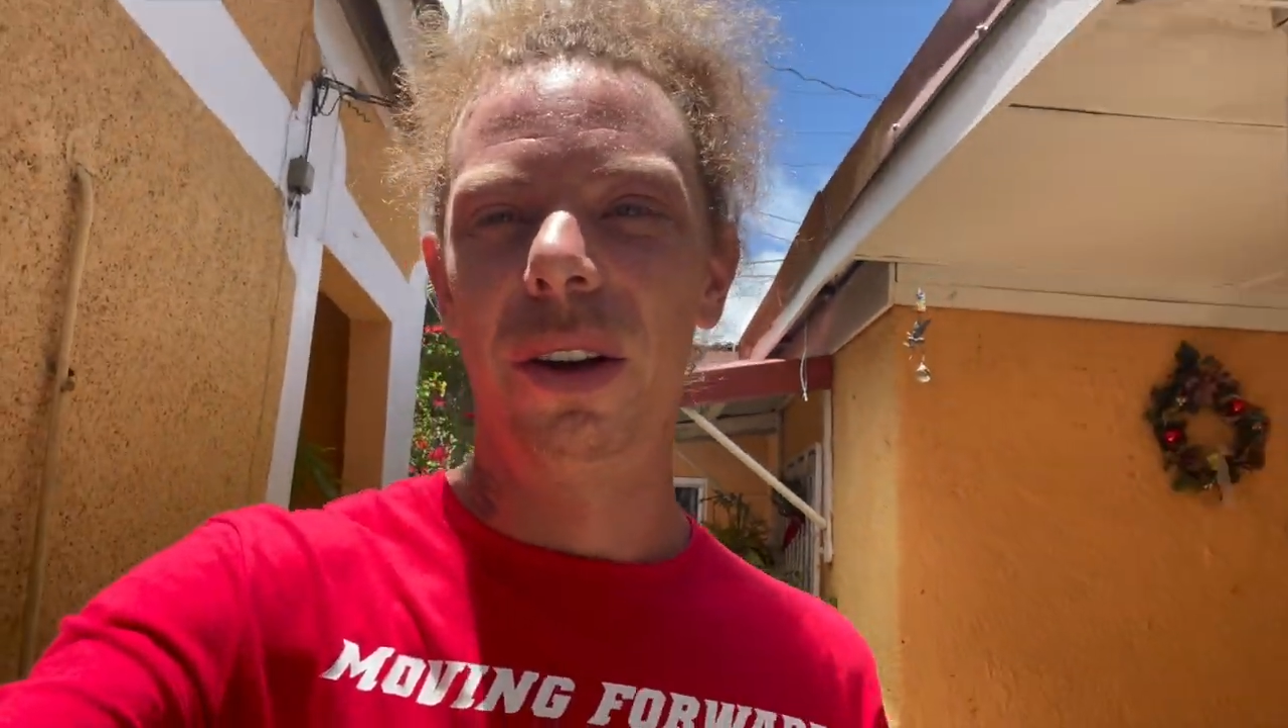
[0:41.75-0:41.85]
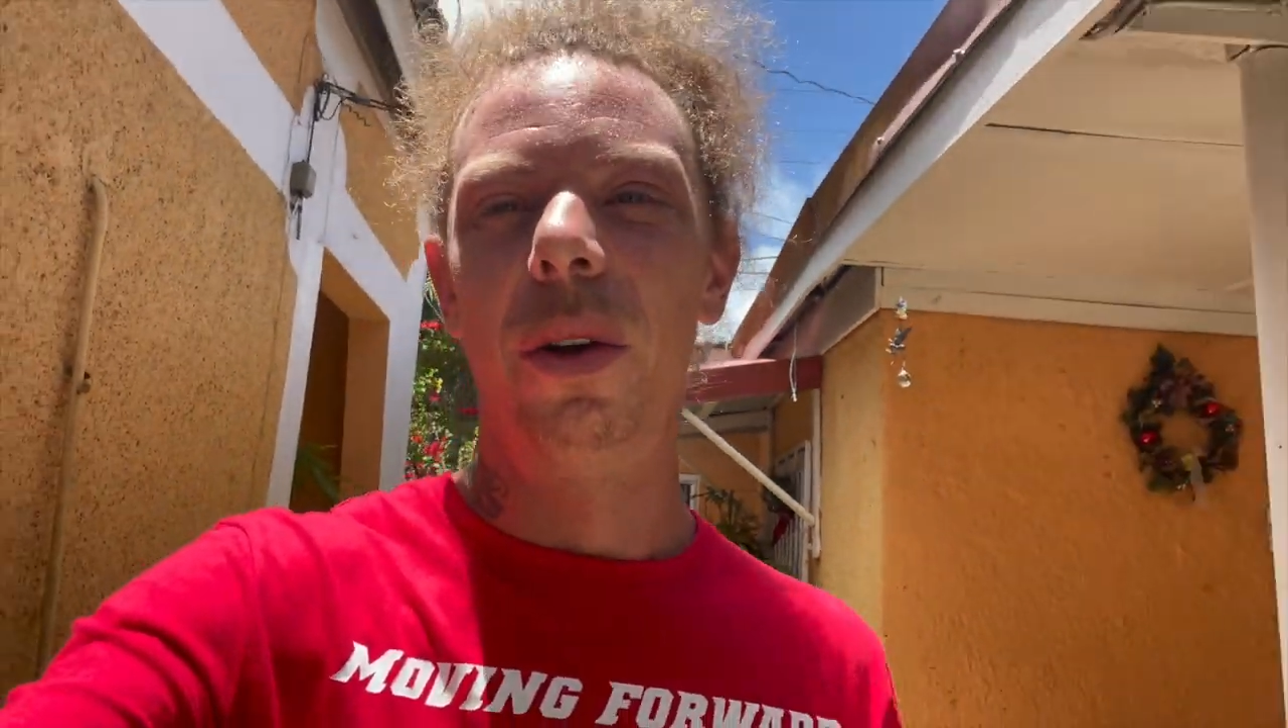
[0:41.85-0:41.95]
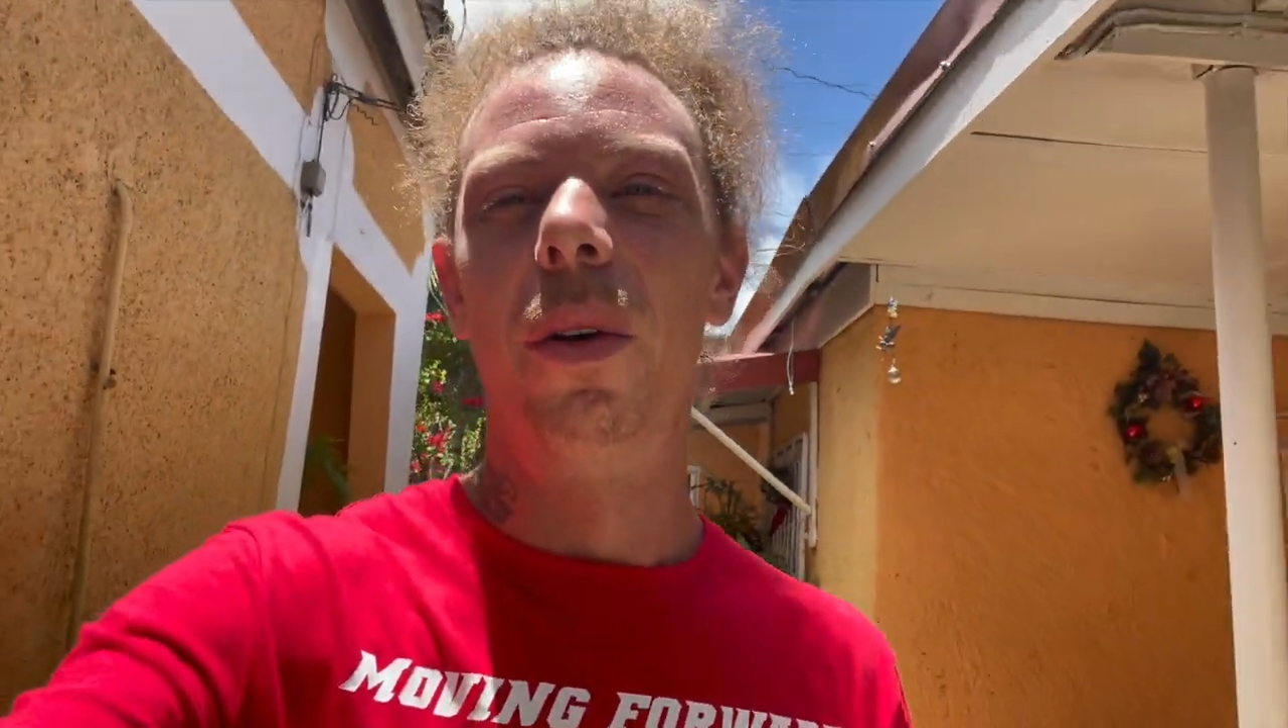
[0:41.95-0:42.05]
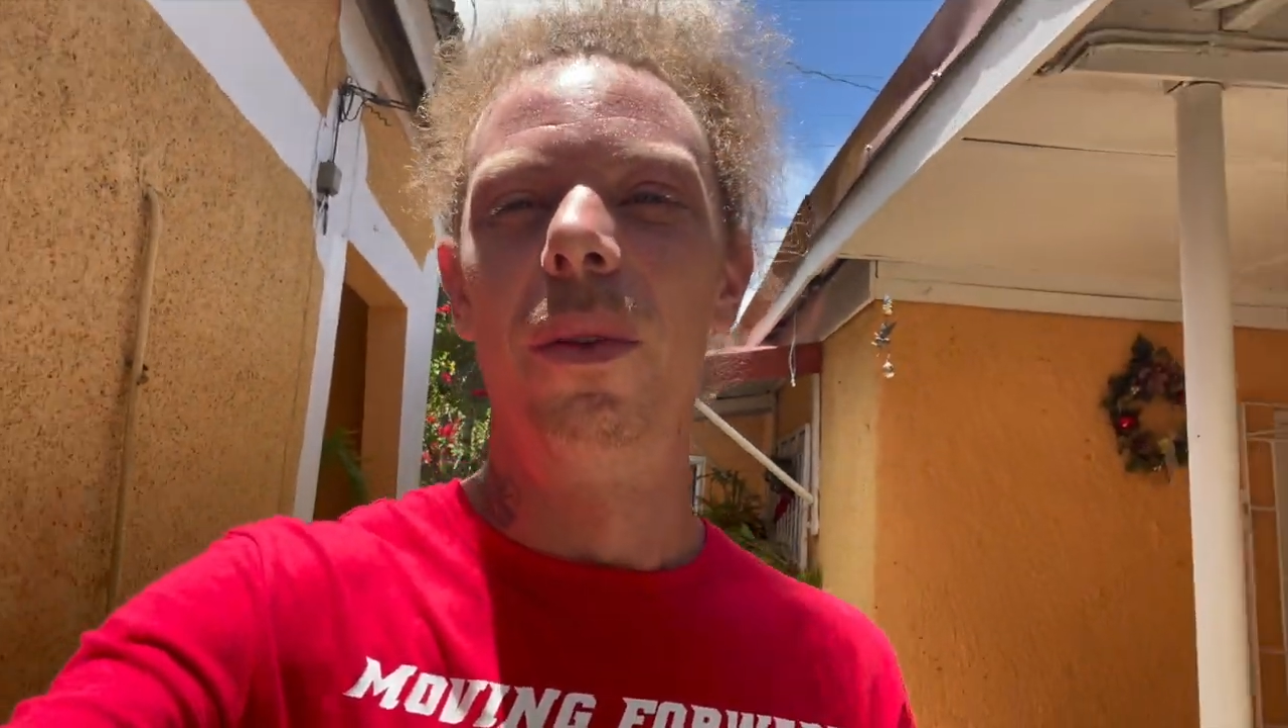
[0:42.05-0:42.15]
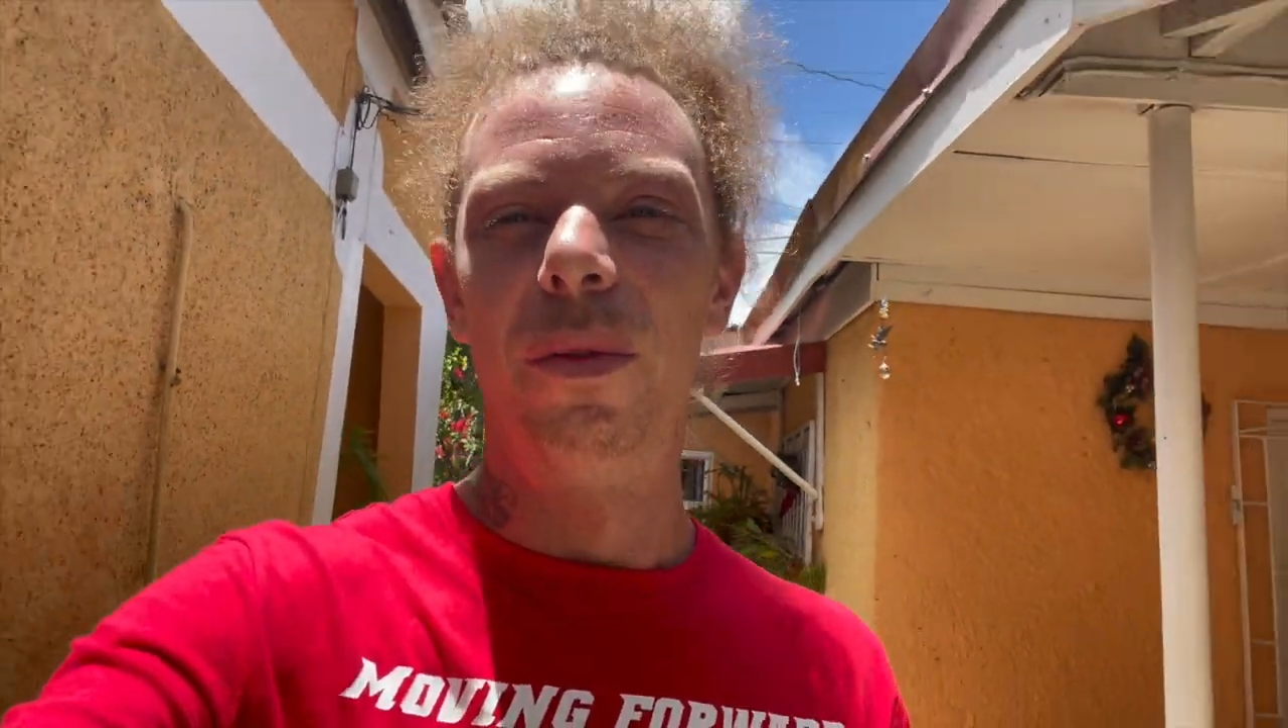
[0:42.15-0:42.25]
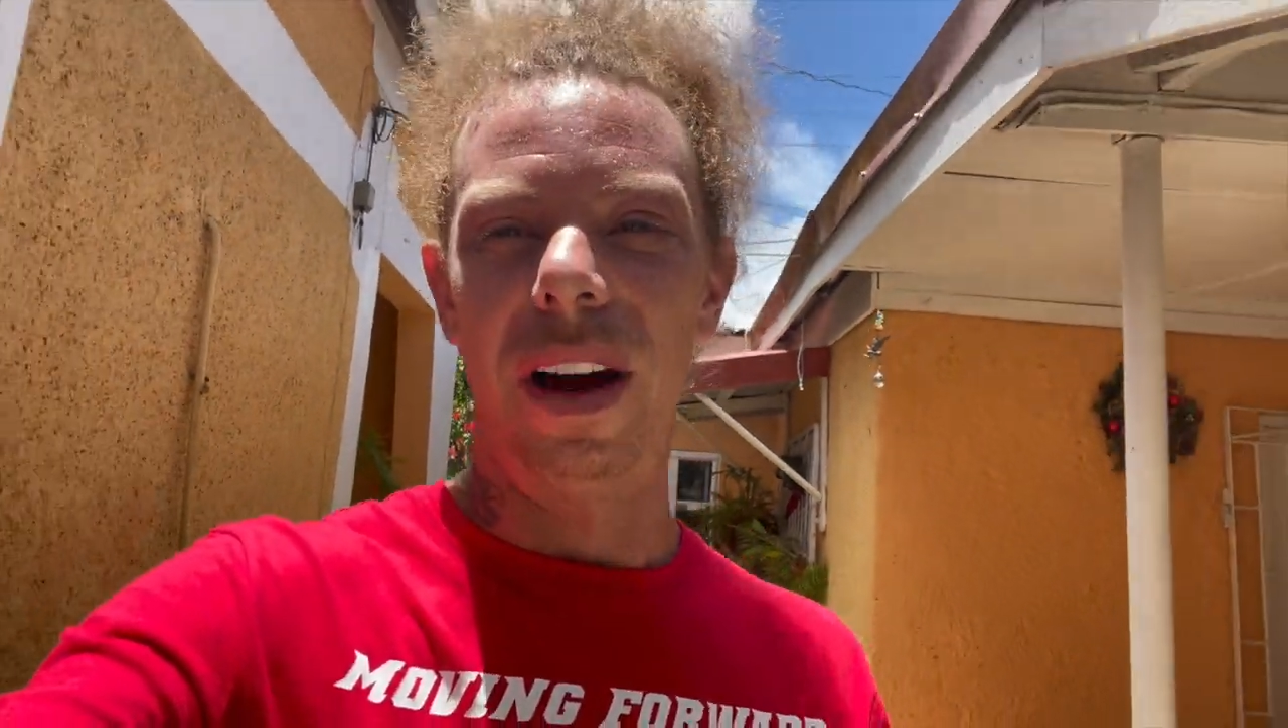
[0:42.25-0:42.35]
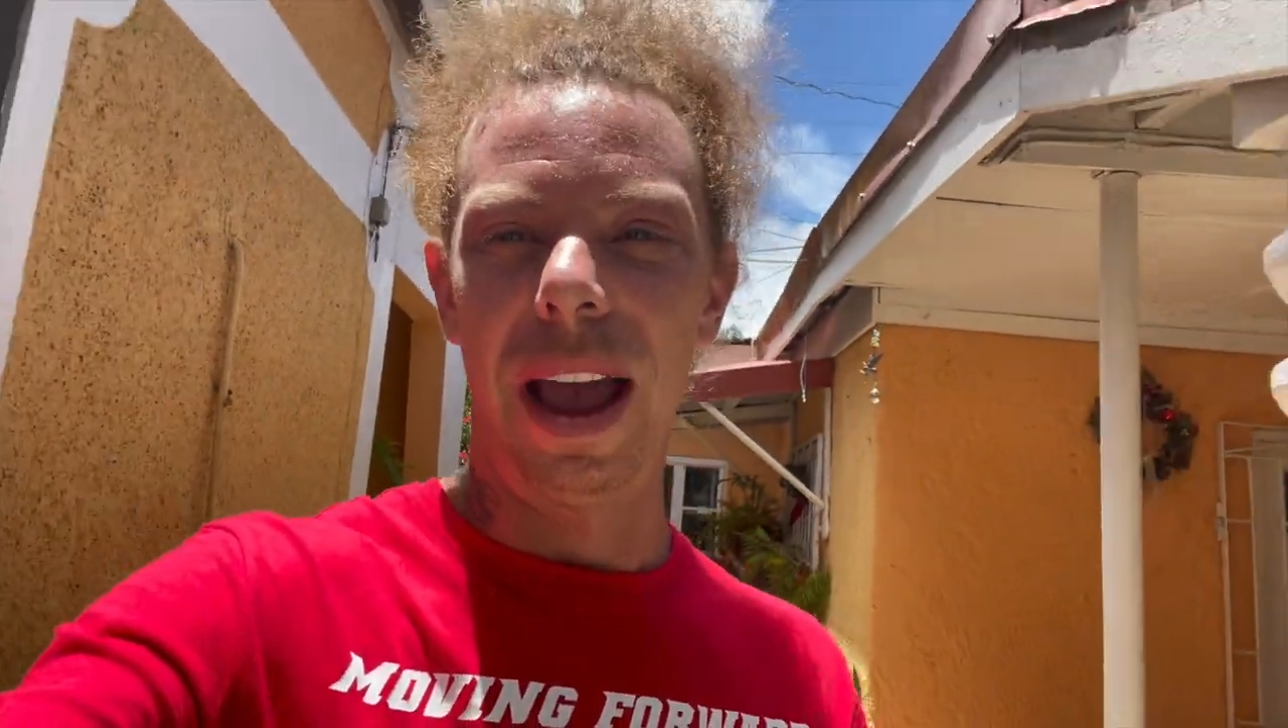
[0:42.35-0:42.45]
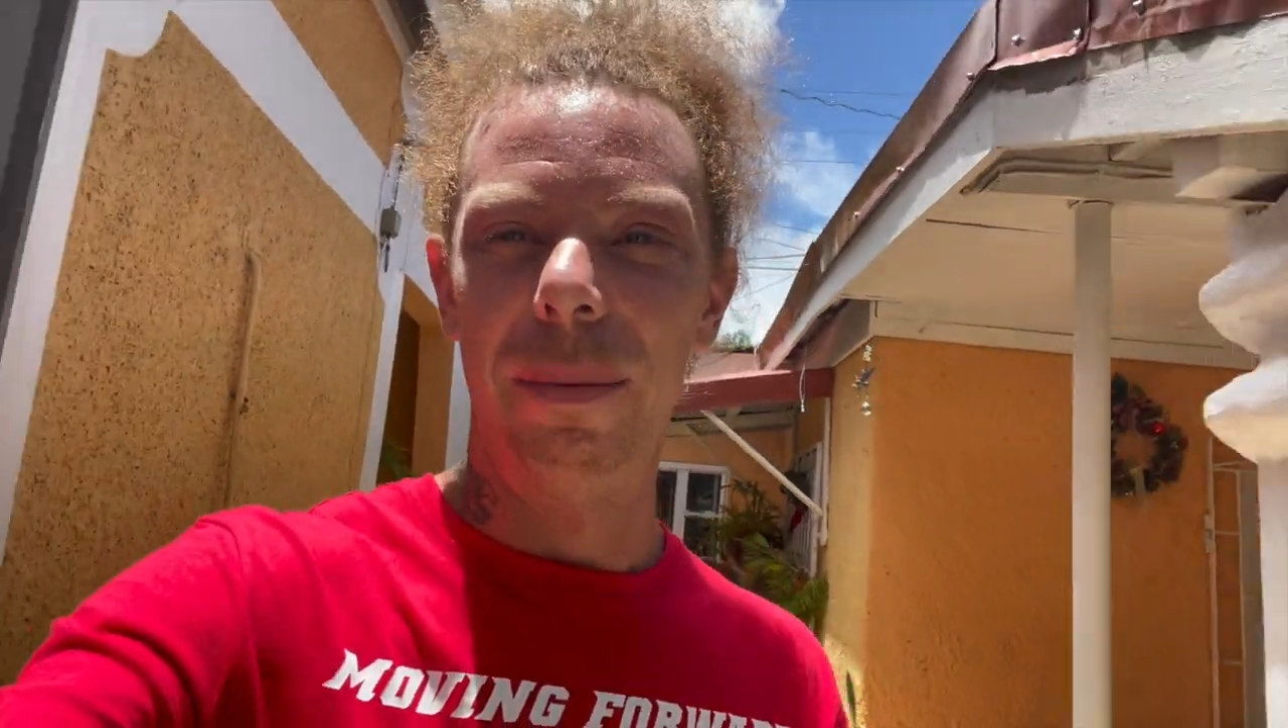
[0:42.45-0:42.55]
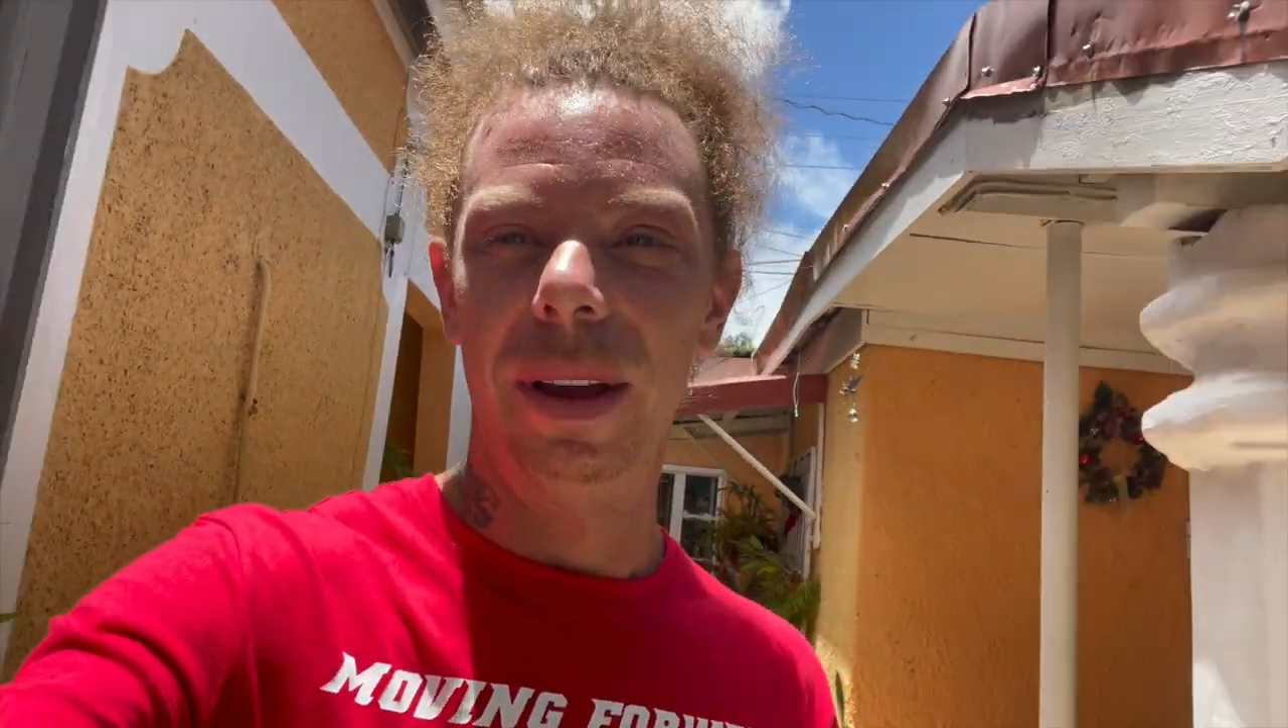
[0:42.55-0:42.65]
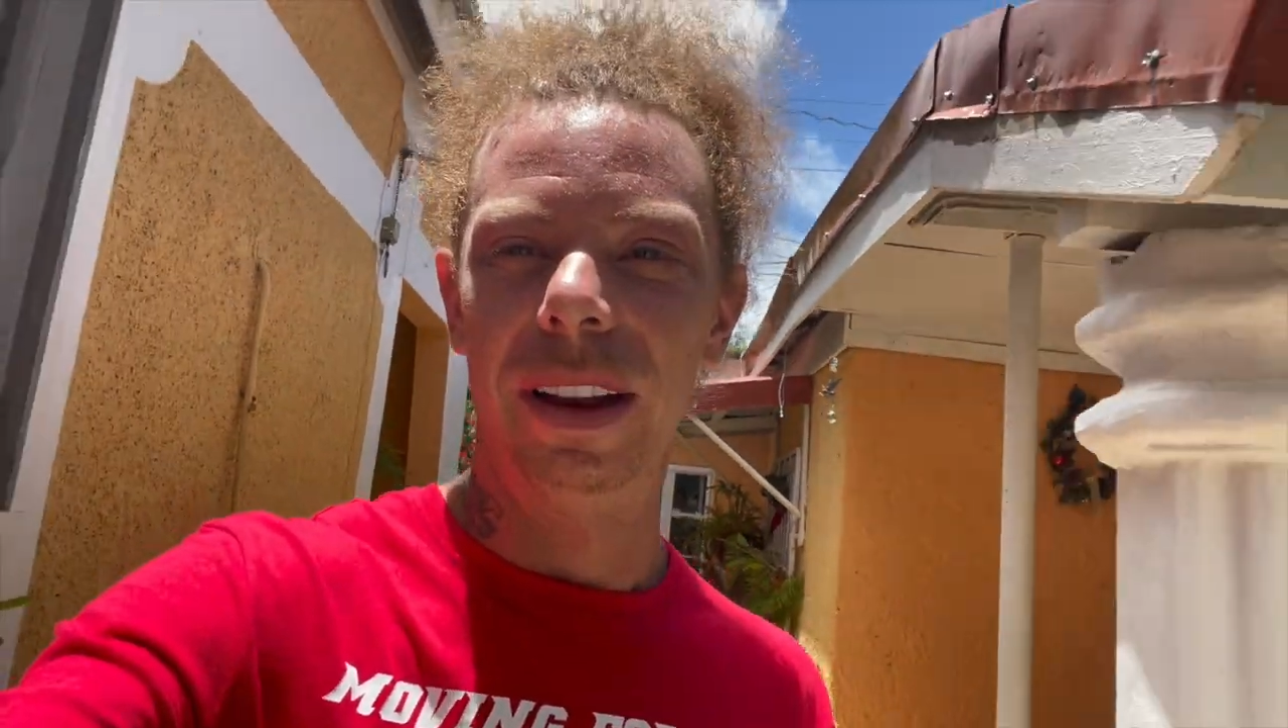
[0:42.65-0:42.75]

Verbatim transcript: Cook and vibe.